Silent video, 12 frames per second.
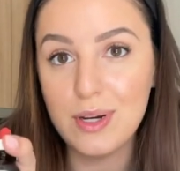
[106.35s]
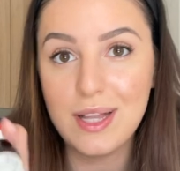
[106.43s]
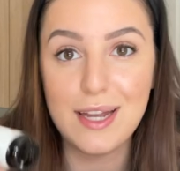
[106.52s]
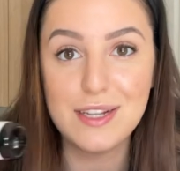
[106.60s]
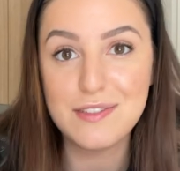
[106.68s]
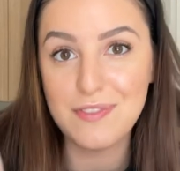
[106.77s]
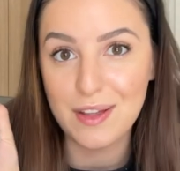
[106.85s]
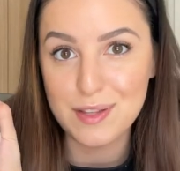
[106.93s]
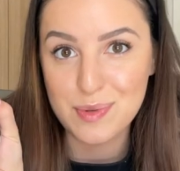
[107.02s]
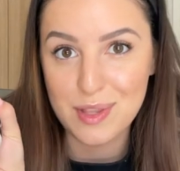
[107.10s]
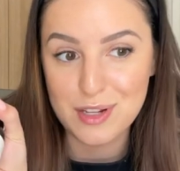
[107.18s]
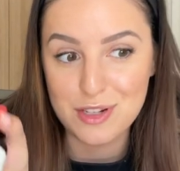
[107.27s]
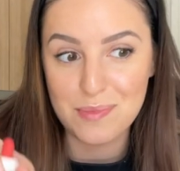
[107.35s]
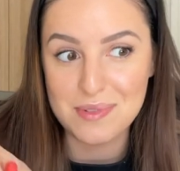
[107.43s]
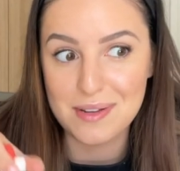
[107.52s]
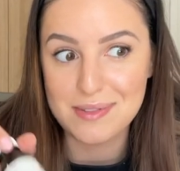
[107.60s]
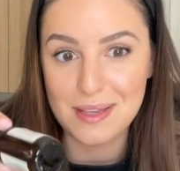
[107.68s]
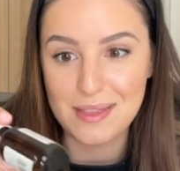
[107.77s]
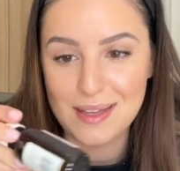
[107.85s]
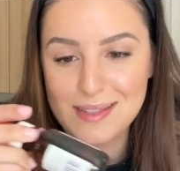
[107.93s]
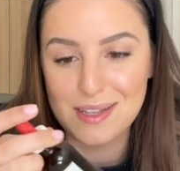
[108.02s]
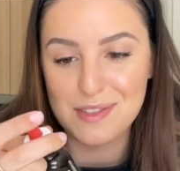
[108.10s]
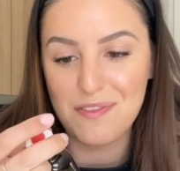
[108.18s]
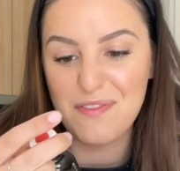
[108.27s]
I just found this one at the shops and I was like, that
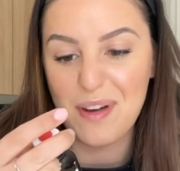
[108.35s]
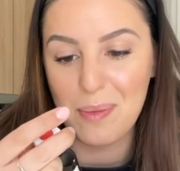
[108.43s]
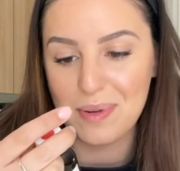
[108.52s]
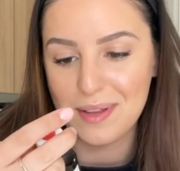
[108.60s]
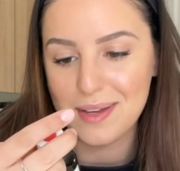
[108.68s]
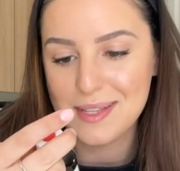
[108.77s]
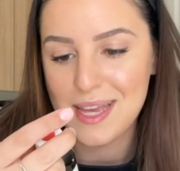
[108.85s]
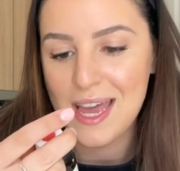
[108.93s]
sounds fabulous.